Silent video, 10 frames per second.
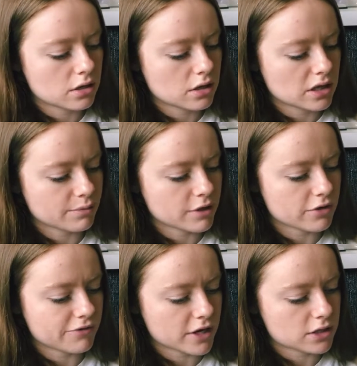Let me go
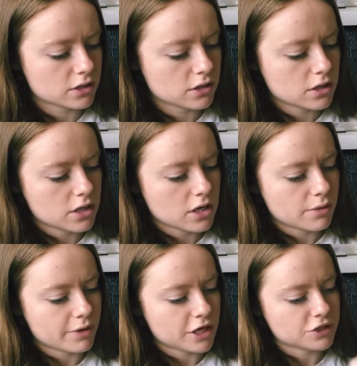find a
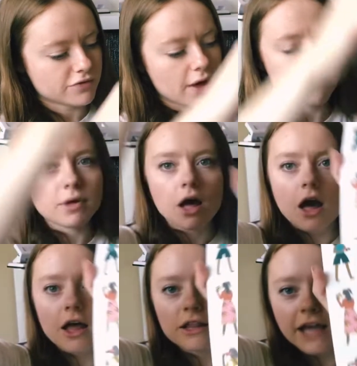page of them.
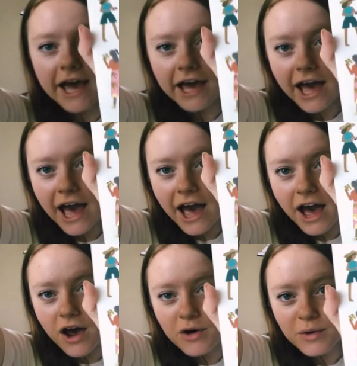Like,
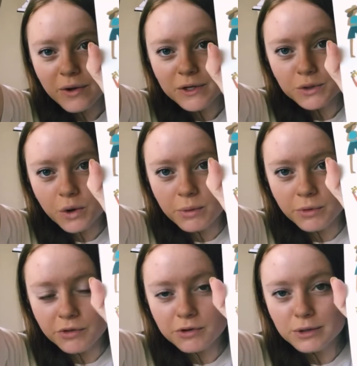how adorable.
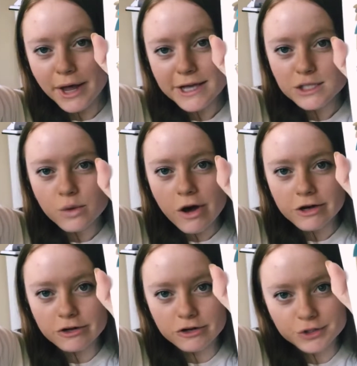They're like Squad
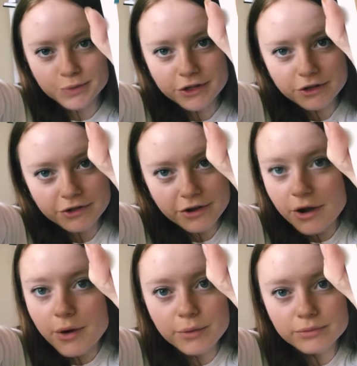Girls, but they're their
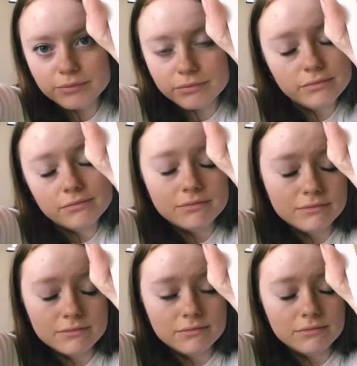own
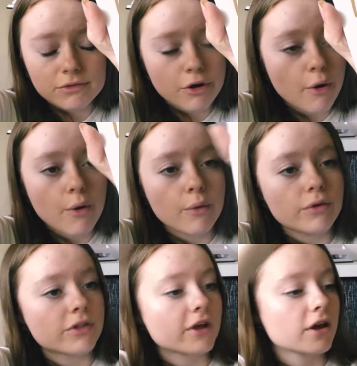
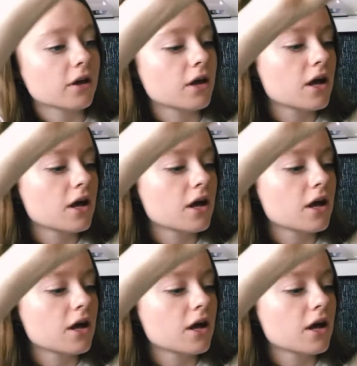thing.